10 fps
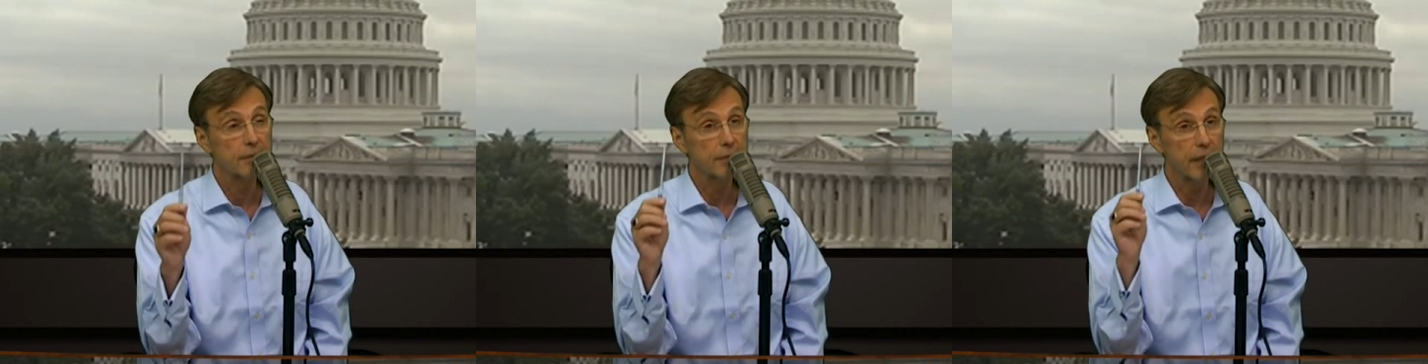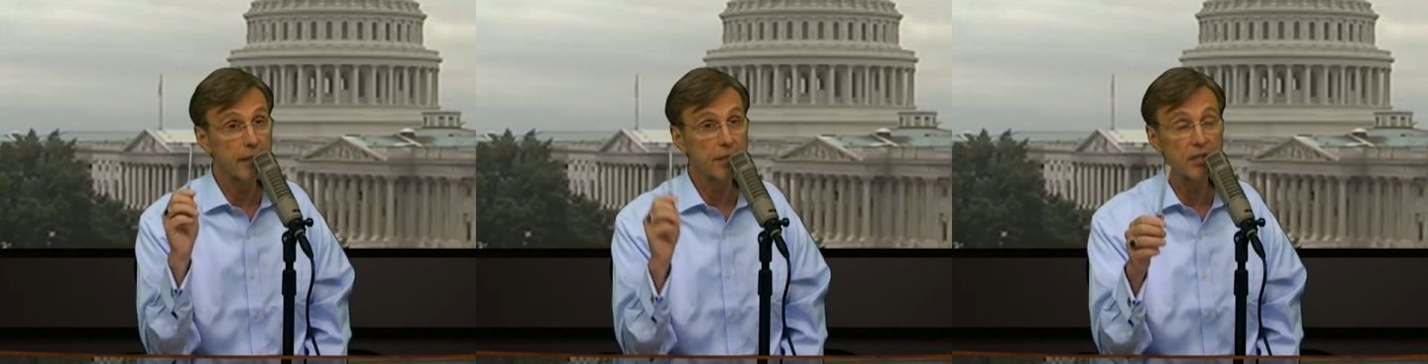They
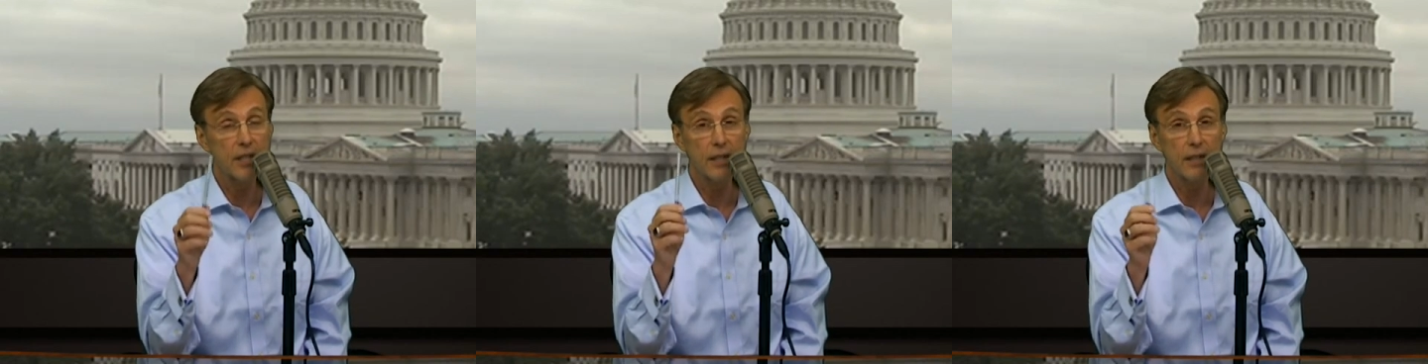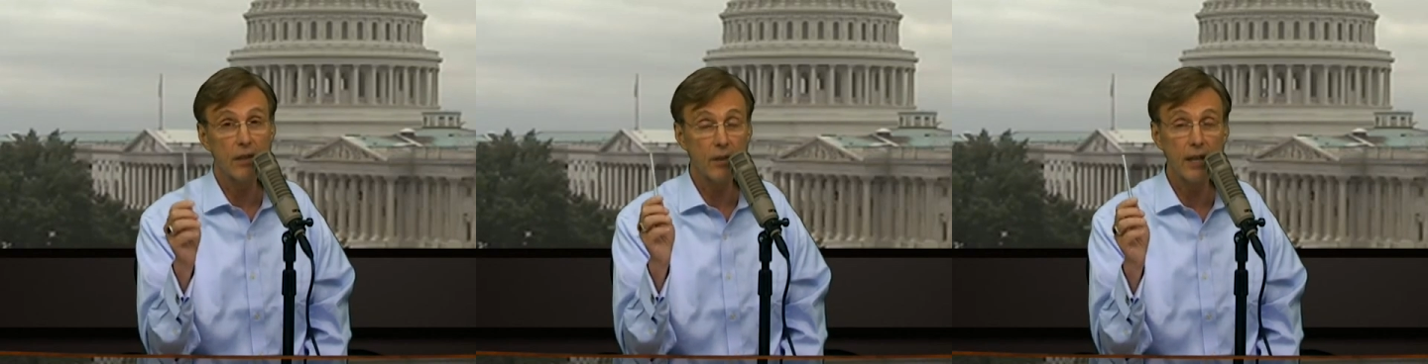need to
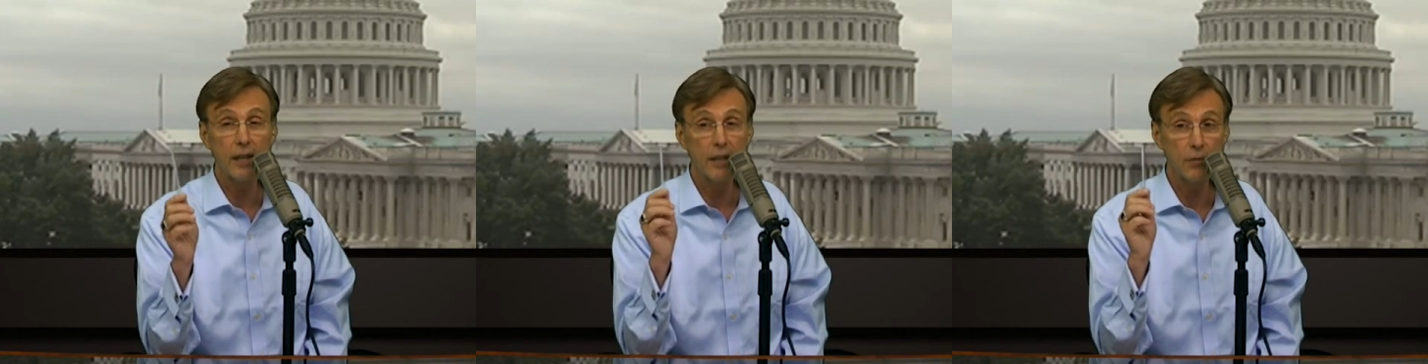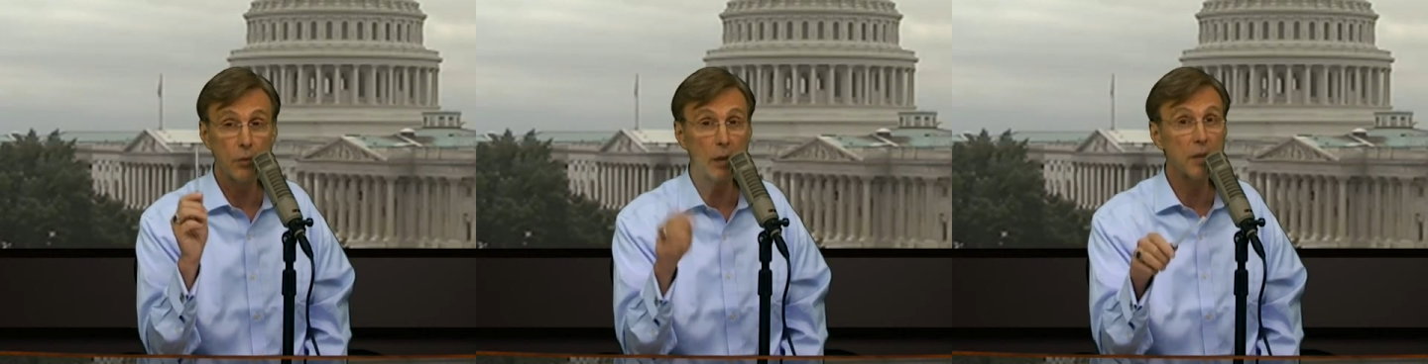say, okay, if
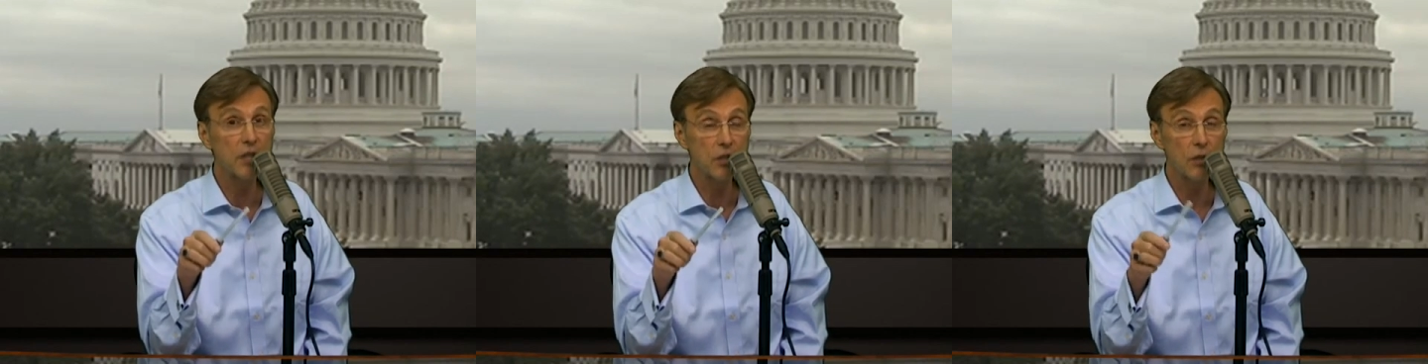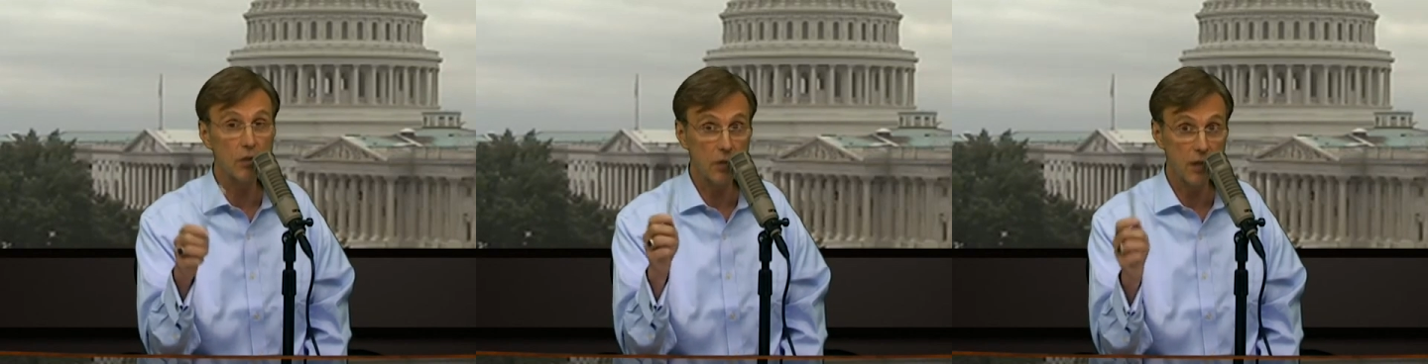you want a
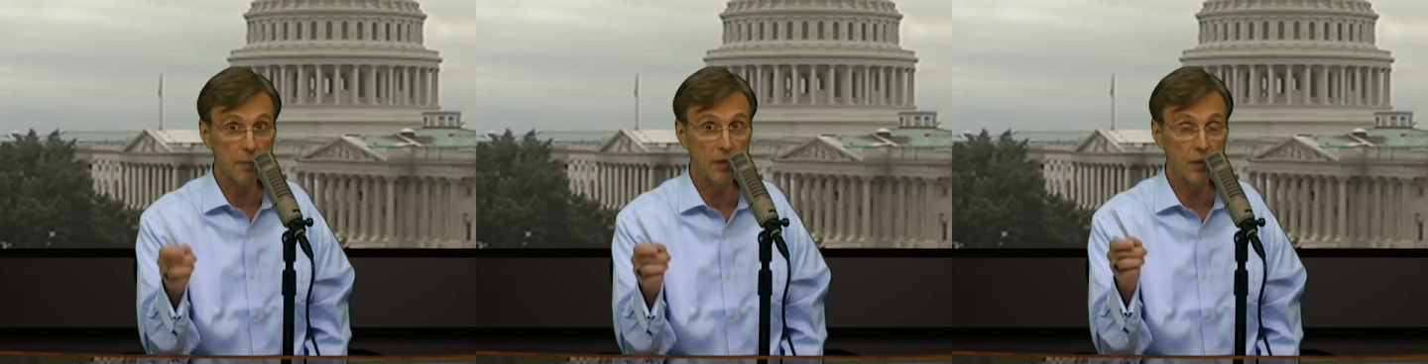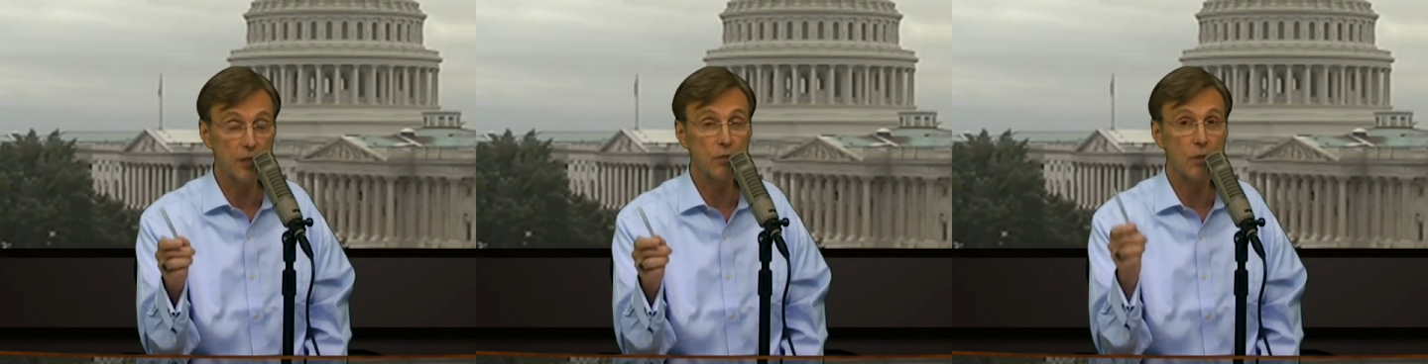minuscule crime,
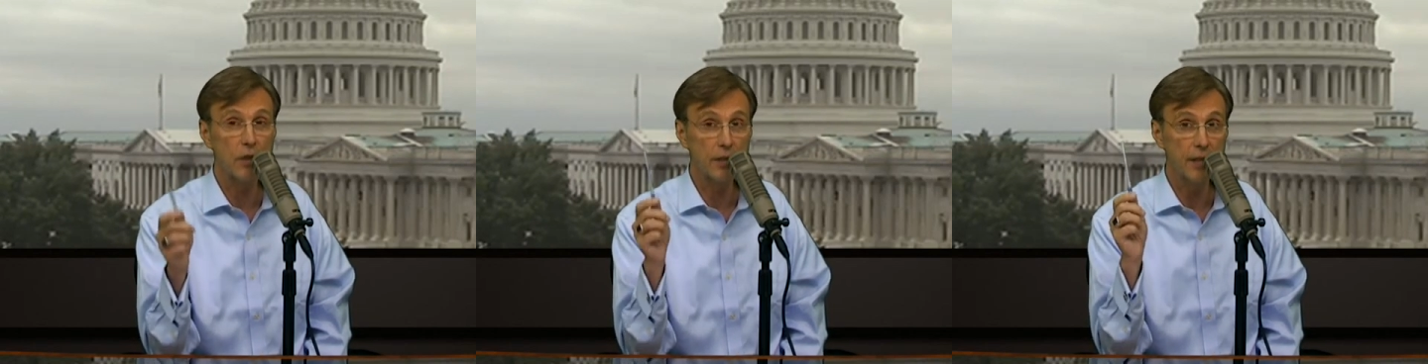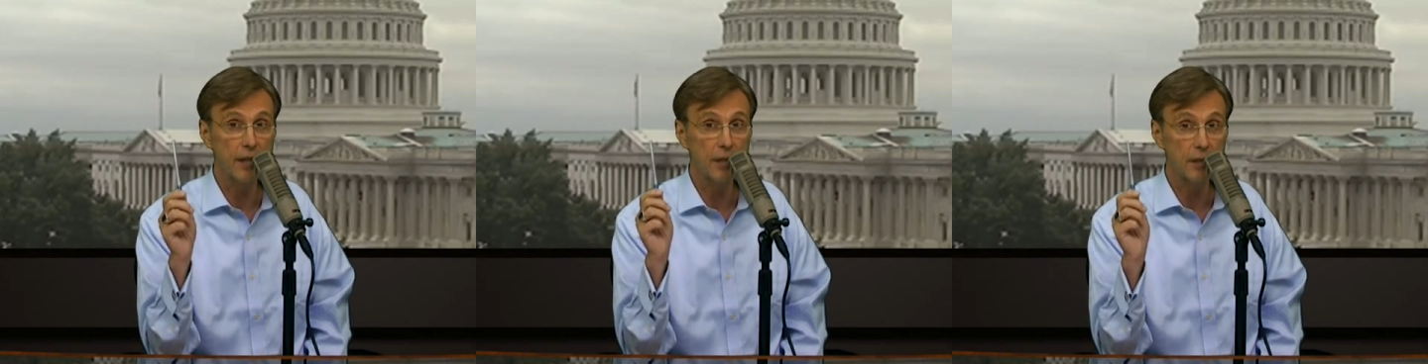here is one,
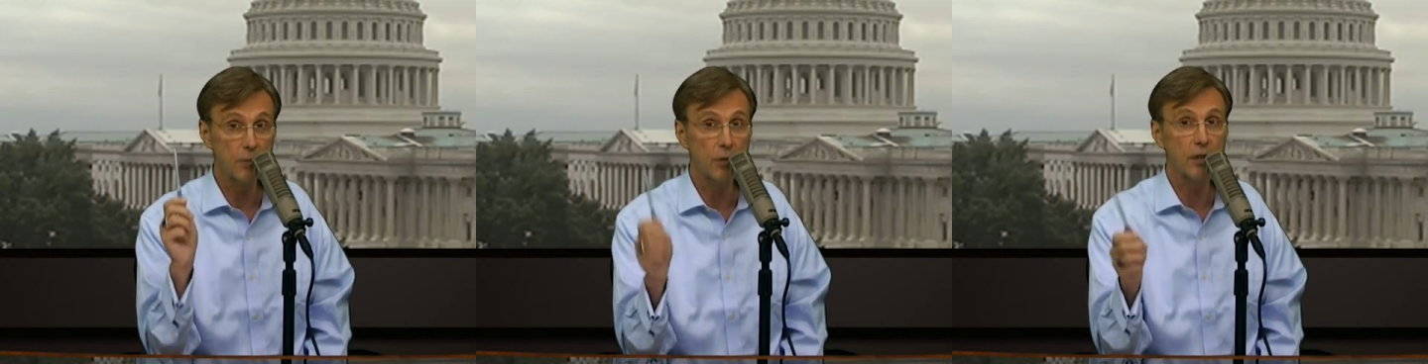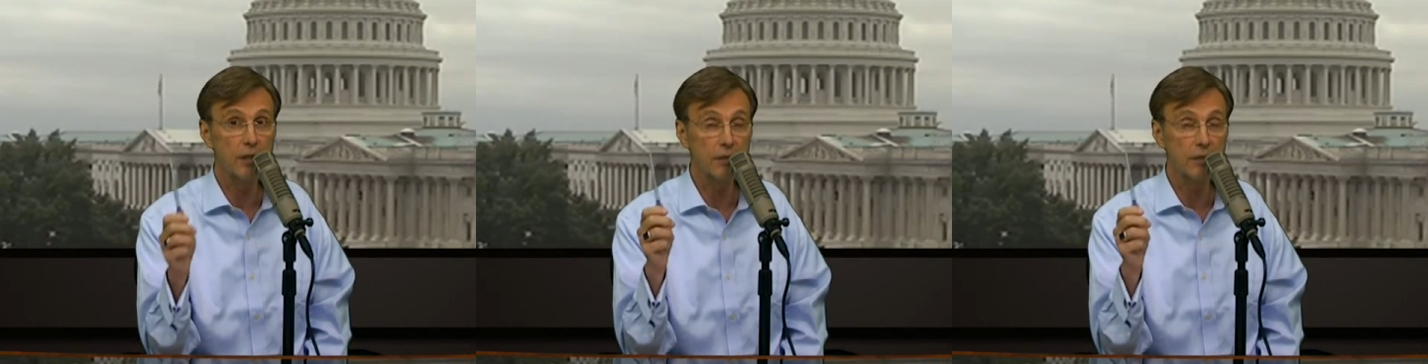and we're going to